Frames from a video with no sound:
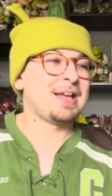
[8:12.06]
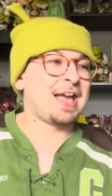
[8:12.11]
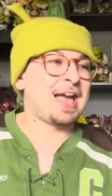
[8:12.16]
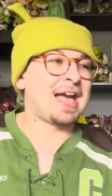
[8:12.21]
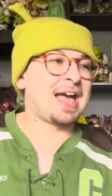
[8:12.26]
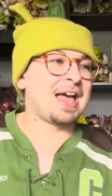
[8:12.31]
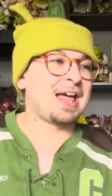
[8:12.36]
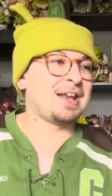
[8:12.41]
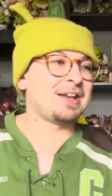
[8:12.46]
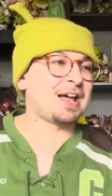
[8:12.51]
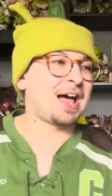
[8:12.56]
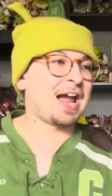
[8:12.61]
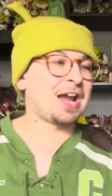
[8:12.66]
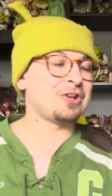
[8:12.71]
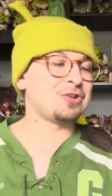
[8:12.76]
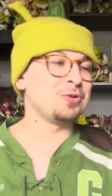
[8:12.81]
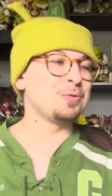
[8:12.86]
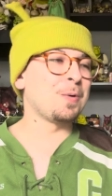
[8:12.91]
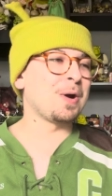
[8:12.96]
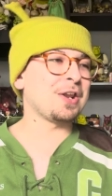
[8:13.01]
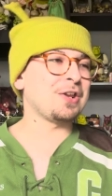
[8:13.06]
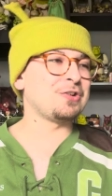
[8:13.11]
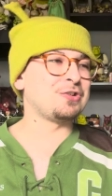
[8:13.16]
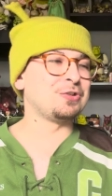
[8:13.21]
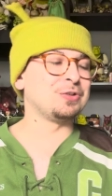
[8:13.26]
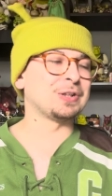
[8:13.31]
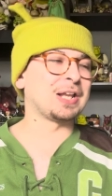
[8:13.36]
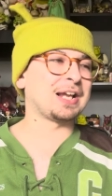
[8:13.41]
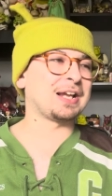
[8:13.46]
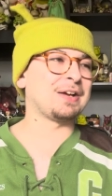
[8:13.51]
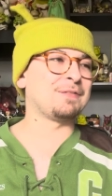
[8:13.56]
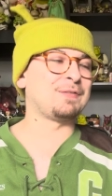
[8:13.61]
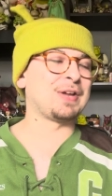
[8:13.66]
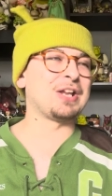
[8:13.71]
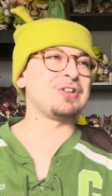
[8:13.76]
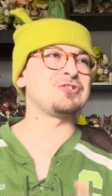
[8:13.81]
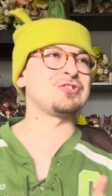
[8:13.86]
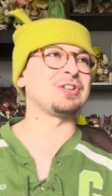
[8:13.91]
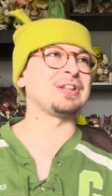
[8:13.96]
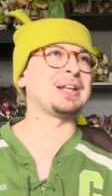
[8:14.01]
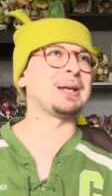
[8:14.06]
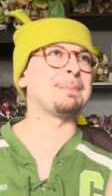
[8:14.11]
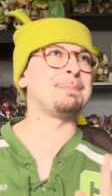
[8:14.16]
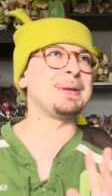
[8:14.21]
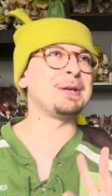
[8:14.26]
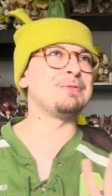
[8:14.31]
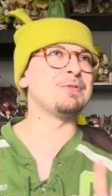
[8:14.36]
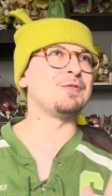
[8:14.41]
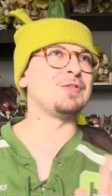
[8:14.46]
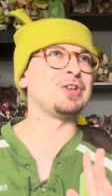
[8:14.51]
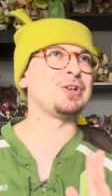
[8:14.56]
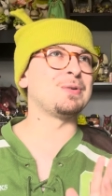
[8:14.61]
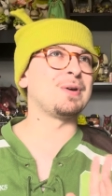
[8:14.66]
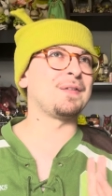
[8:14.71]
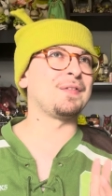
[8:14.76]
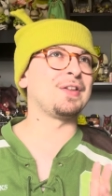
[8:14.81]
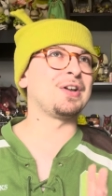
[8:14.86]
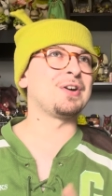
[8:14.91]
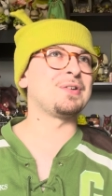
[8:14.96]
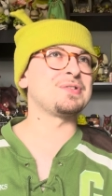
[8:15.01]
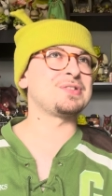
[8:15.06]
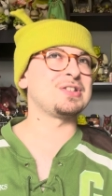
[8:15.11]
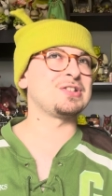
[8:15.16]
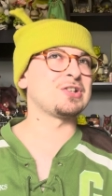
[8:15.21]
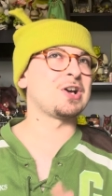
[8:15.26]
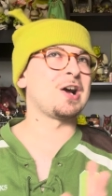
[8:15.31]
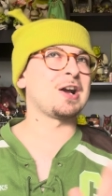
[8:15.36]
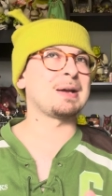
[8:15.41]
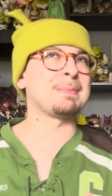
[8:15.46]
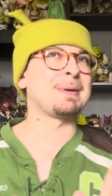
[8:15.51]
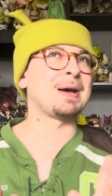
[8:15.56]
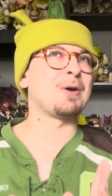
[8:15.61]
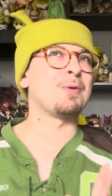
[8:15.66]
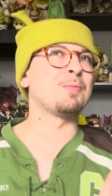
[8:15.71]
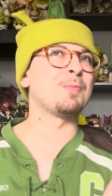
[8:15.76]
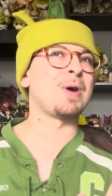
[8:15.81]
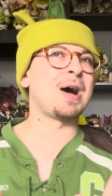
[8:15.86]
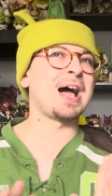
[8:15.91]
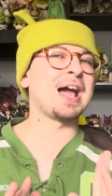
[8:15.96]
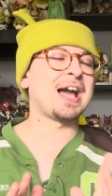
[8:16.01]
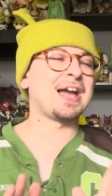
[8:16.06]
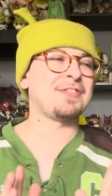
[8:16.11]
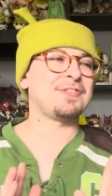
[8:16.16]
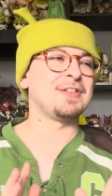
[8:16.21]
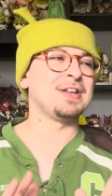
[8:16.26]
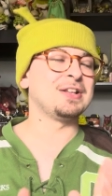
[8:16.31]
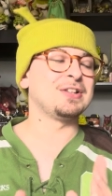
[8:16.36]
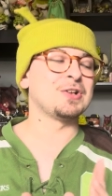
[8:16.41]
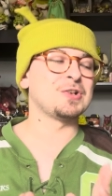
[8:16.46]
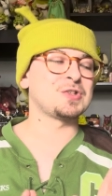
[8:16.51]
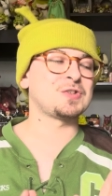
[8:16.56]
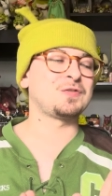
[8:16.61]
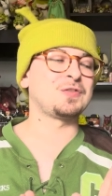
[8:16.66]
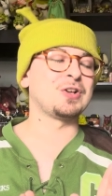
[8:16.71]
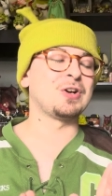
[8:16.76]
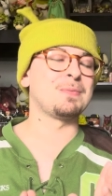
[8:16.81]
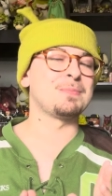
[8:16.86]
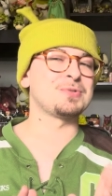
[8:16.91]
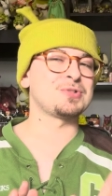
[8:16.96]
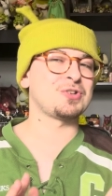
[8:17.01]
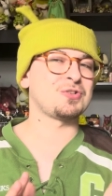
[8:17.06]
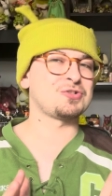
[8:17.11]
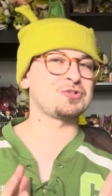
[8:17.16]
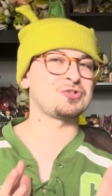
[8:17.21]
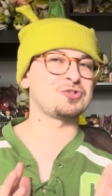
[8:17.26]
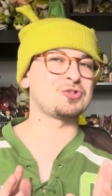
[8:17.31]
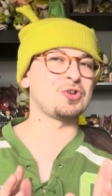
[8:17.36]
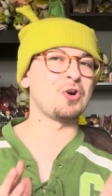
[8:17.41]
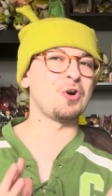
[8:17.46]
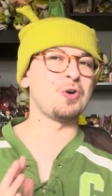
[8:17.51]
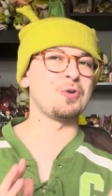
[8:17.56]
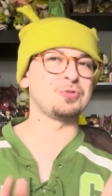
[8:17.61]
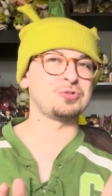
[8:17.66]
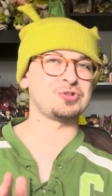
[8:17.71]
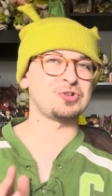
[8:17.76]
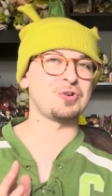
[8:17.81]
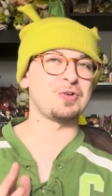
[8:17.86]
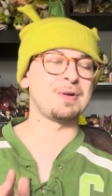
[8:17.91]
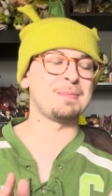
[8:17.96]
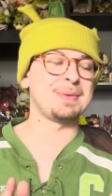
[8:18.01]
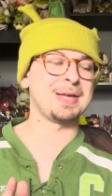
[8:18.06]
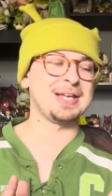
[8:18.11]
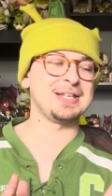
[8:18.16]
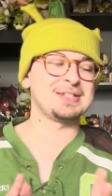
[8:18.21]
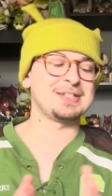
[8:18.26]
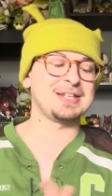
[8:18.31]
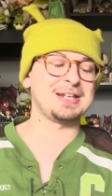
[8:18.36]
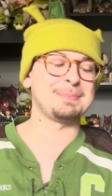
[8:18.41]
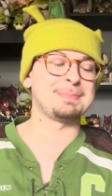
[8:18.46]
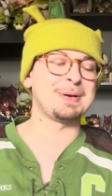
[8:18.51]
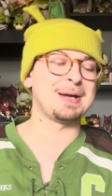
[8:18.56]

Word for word: And I do want to do, like, eventually a big review on those and talk about why I think those films are so, so amazing.